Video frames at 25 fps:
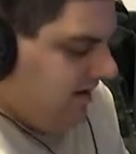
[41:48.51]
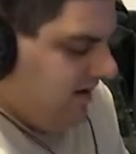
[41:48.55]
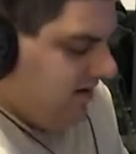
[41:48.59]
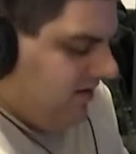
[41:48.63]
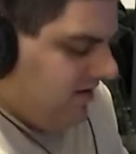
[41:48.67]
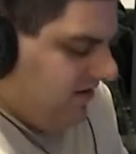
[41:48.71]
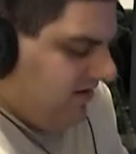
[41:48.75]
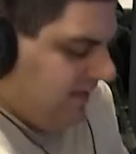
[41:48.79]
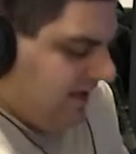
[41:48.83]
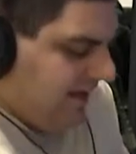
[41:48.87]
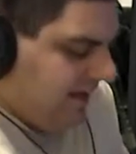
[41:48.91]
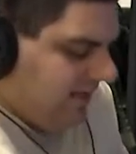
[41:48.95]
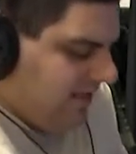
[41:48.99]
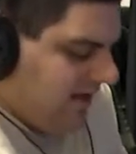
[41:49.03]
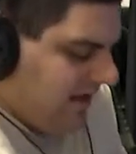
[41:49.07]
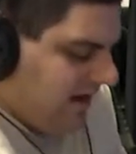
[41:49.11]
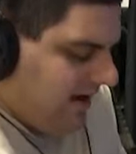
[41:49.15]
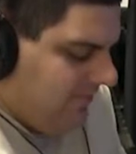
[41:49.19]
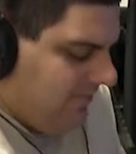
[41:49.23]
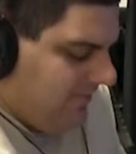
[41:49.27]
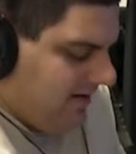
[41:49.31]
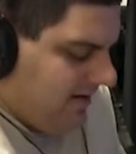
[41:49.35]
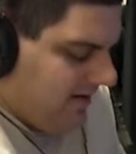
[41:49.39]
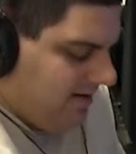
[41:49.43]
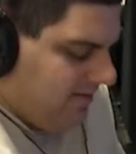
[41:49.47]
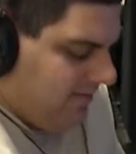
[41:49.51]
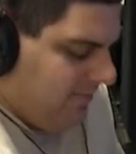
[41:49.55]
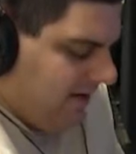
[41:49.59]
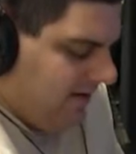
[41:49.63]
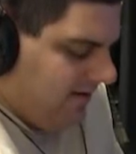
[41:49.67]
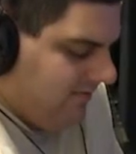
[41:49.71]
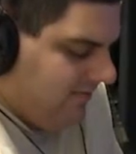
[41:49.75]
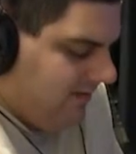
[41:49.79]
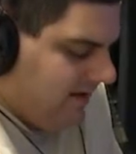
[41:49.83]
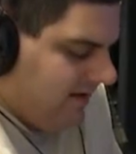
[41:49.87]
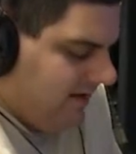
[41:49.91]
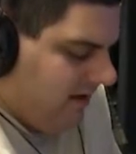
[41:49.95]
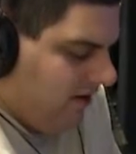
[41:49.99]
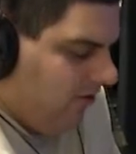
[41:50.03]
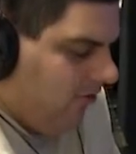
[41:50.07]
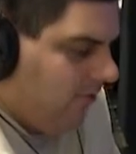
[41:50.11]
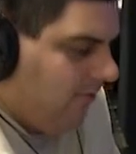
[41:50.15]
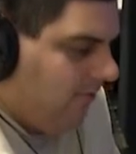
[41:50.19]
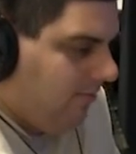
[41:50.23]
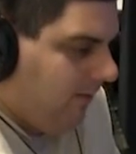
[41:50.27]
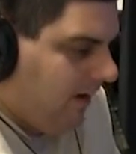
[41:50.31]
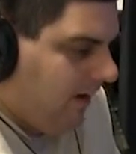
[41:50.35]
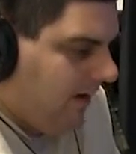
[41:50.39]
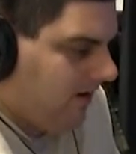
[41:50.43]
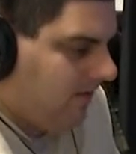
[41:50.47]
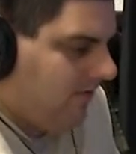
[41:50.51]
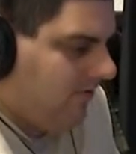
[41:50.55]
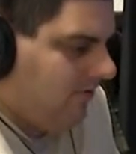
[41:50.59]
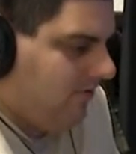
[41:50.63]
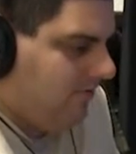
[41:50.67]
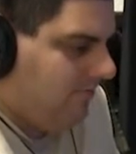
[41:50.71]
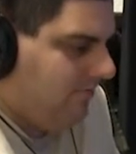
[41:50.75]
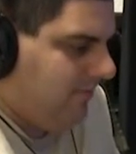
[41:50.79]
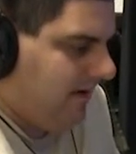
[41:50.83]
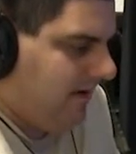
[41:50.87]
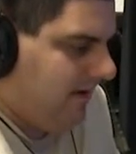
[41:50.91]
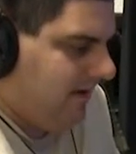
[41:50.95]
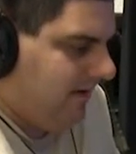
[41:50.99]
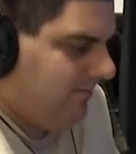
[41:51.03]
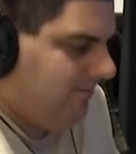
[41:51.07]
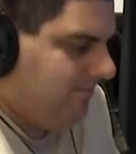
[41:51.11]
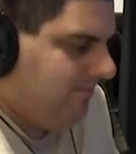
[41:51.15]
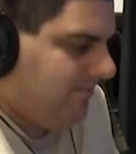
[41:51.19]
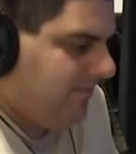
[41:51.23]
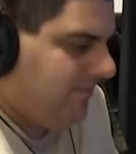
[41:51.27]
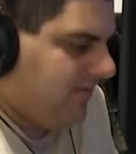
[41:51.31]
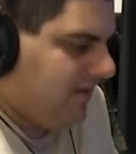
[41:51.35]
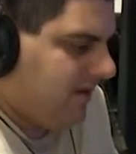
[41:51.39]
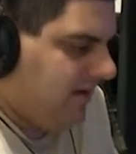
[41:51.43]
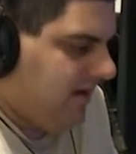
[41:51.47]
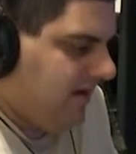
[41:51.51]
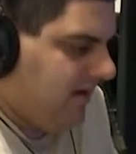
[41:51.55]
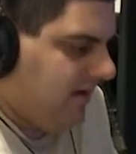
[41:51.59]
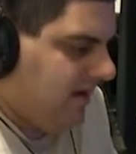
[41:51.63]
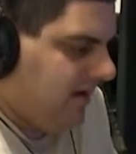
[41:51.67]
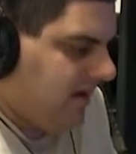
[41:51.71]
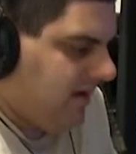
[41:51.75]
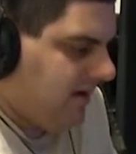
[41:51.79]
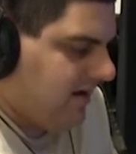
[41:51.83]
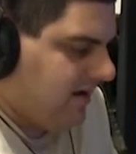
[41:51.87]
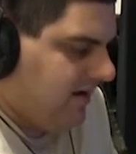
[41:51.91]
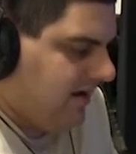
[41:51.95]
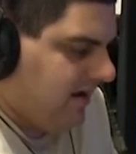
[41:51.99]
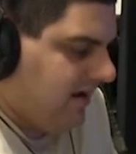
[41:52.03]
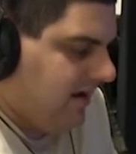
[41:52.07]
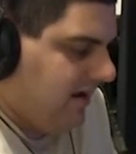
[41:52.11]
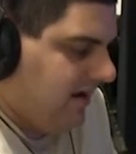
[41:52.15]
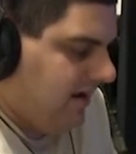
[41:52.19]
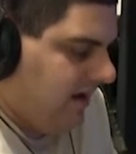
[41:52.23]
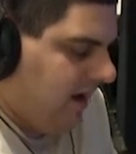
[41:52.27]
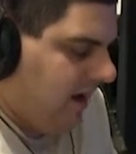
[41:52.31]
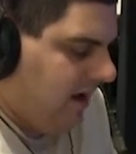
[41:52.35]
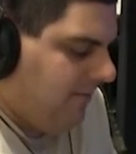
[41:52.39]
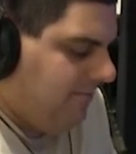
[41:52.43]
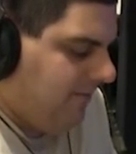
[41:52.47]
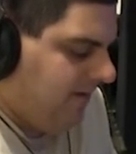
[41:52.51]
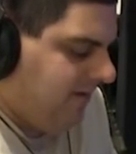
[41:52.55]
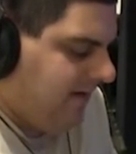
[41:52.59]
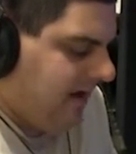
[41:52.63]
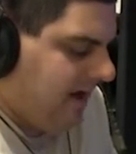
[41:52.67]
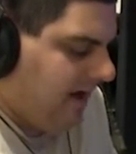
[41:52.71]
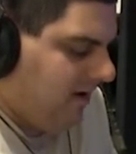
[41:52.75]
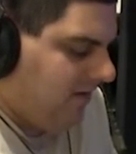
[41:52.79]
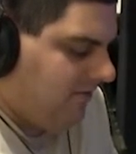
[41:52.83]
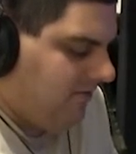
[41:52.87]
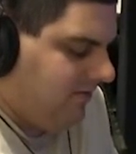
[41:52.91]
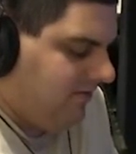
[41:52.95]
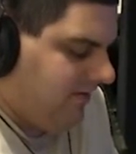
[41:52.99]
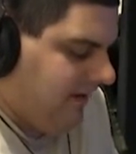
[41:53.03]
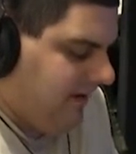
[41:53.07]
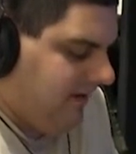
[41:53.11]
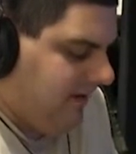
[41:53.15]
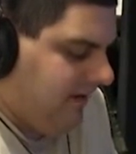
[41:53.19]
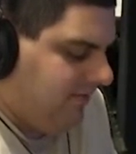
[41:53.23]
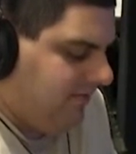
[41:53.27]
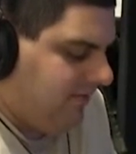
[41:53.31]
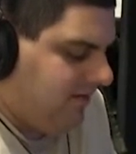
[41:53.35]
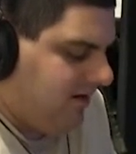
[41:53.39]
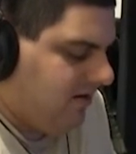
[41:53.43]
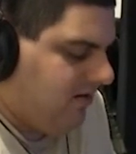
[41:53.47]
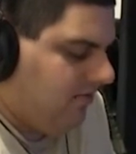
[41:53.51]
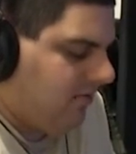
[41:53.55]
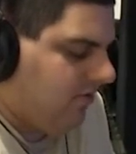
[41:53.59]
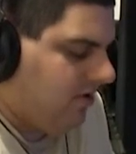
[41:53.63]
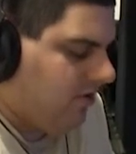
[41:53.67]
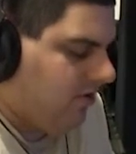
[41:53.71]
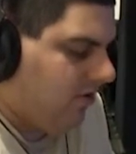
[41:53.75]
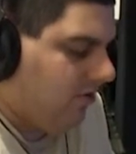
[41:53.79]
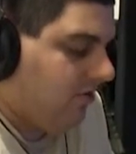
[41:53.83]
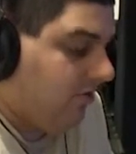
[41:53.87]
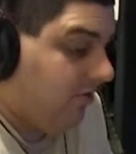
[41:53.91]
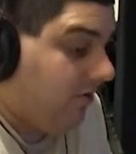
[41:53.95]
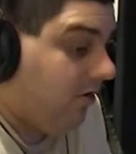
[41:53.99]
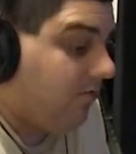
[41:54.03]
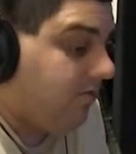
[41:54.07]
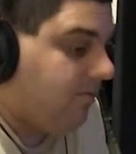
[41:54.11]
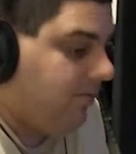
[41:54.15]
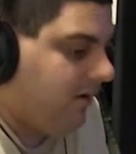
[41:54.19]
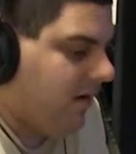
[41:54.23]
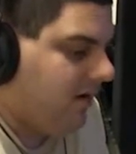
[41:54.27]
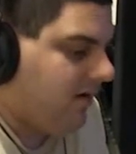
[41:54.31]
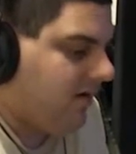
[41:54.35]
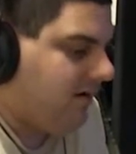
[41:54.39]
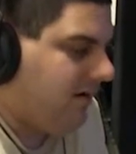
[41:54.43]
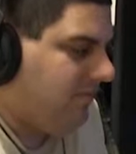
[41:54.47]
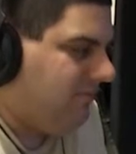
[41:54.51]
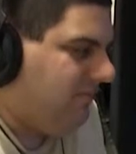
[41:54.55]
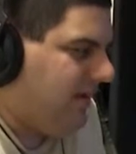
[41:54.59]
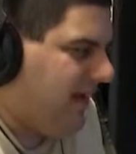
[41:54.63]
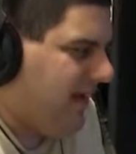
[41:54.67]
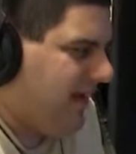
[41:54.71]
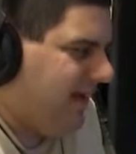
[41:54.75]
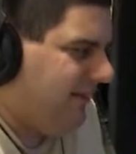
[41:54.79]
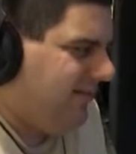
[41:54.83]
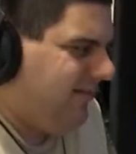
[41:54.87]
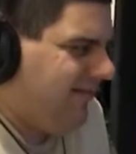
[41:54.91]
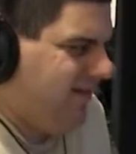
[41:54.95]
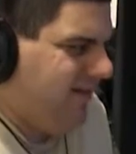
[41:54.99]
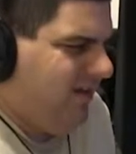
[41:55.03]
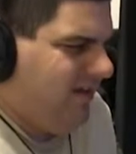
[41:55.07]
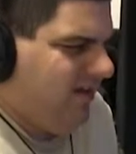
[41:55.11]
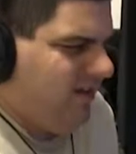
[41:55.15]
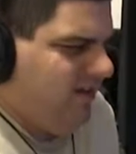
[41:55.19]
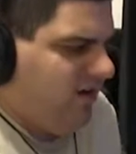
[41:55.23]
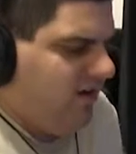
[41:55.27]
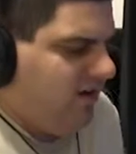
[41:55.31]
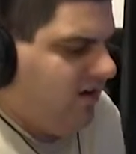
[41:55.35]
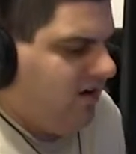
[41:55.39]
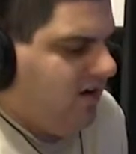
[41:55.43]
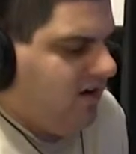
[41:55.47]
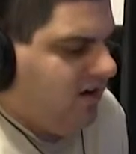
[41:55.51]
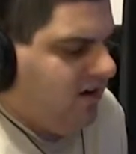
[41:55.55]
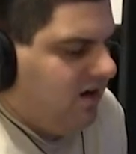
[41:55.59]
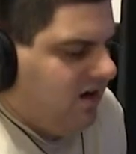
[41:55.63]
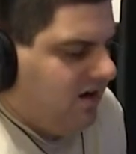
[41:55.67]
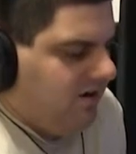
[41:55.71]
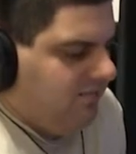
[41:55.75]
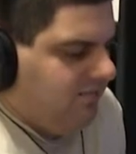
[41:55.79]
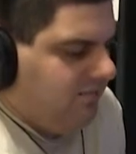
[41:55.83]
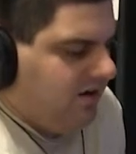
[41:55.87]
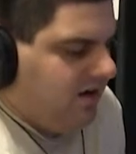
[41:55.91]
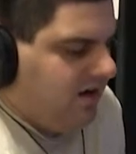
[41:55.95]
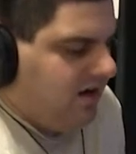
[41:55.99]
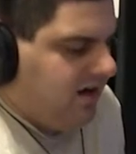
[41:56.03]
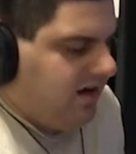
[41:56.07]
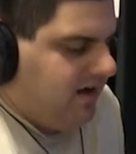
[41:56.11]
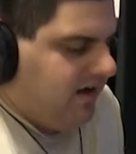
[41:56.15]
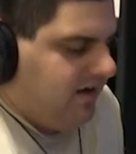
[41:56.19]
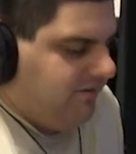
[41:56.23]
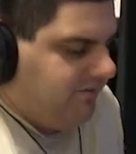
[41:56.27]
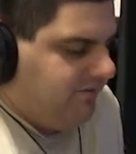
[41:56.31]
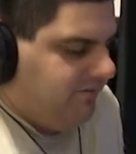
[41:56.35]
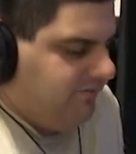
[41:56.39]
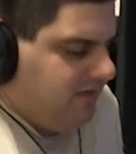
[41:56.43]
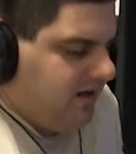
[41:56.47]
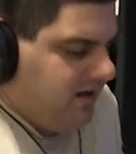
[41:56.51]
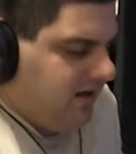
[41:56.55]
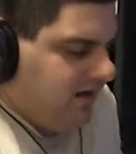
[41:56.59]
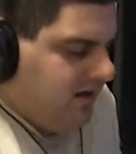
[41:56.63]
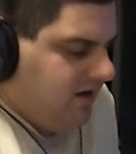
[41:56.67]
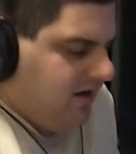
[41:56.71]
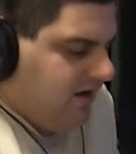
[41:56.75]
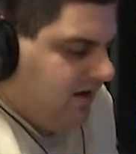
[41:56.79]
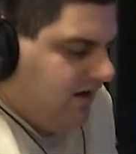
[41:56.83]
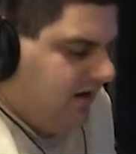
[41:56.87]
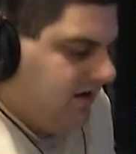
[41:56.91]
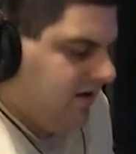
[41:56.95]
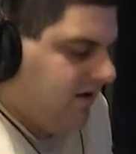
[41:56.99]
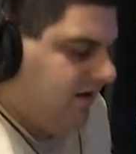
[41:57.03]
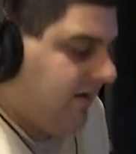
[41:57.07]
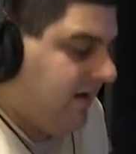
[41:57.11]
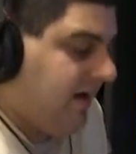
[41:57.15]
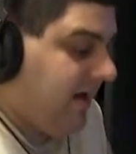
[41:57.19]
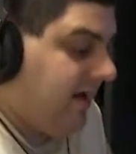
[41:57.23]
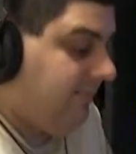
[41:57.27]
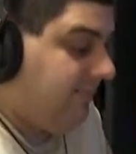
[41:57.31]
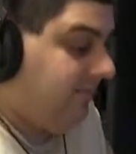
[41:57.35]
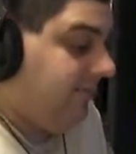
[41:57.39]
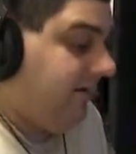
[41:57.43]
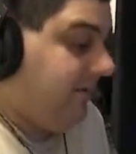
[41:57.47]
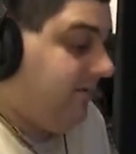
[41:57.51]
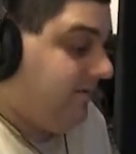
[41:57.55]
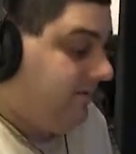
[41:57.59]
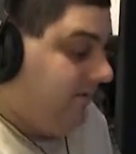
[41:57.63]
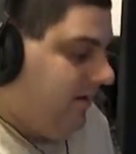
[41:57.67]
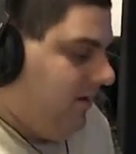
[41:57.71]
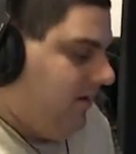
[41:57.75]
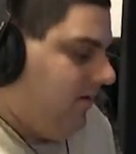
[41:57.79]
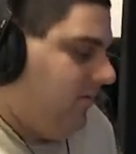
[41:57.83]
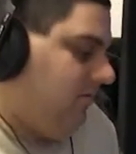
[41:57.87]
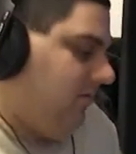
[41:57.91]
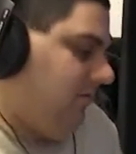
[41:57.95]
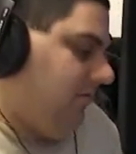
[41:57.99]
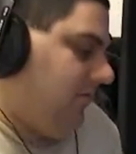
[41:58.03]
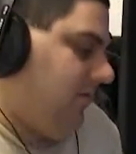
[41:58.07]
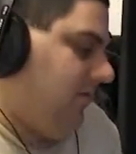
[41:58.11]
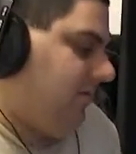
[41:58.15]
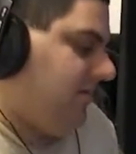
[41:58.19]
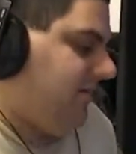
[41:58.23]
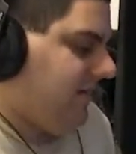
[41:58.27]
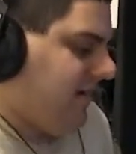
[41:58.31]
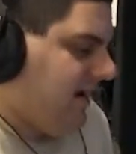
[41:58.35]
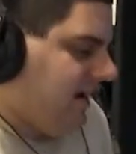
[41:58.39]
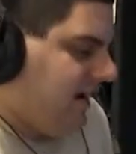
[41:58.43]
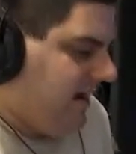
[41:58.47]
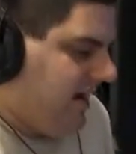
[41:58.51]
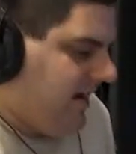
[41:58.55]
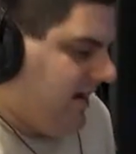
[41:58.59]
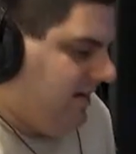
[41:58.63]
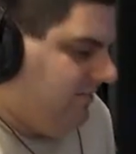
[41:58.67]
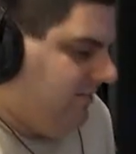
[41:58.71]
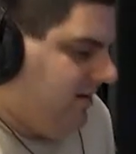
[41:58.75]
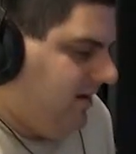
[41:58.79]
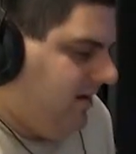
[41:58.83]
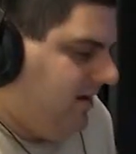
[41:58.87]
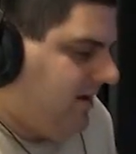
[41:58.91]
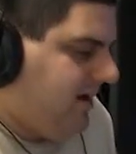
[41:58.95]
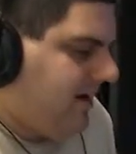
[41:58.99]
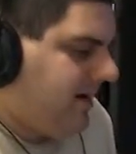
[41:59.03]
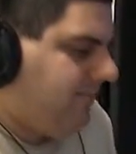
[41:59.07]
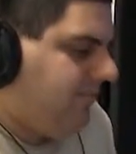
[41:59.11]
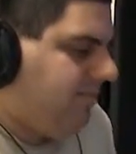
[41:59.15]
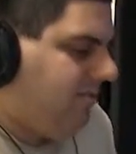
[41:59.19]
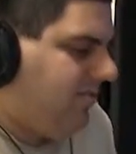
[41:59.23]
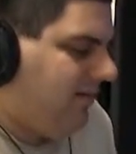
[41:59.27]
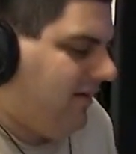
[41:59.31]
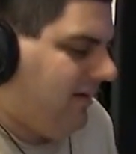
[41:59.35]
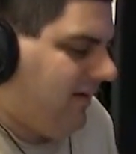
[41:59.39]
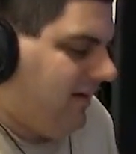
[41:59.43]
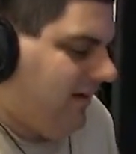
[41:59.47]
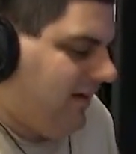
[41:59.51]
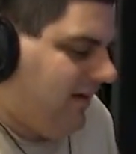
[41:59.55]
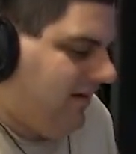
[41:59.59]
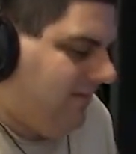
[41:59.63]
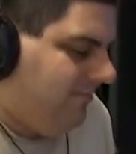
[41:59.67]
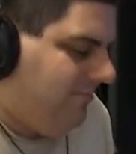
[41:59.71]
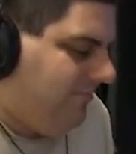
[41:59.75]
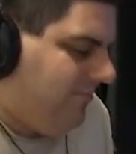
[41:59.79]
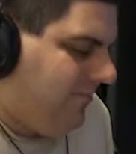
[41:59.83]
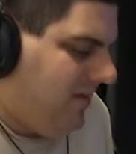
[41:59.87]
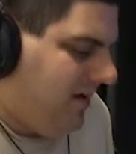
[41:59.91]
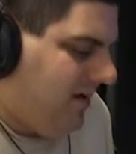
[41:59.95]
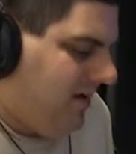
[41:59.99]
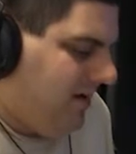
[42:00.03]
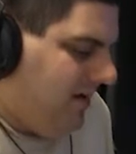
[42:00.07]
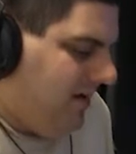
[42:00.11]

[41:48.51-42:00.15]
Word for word: you know, and that's not gonna mean especially when you got Oak Park, who's been a, up and down team. You know, we'll go over Oak Park in a minute. Um, but um, you know, you got to play Seaholm one more time. You got to play. Um,